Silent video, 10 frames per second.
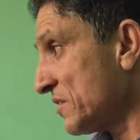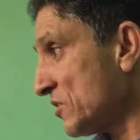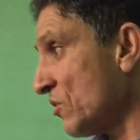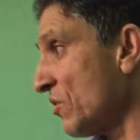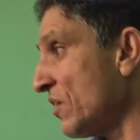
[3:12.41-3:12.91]

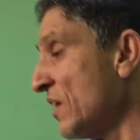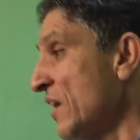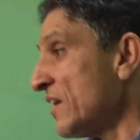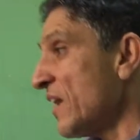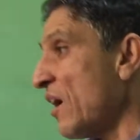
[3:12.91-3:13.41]
So
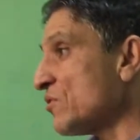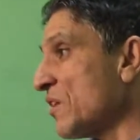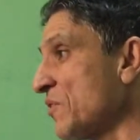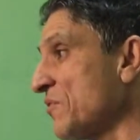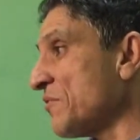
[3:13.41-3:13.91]
now
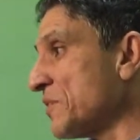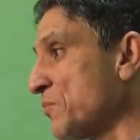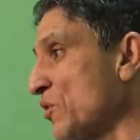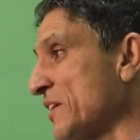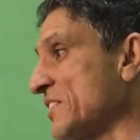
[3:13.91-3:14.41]
the wave of
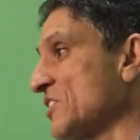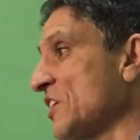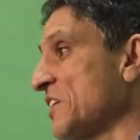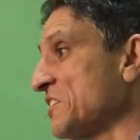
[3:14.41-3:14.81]
depolarization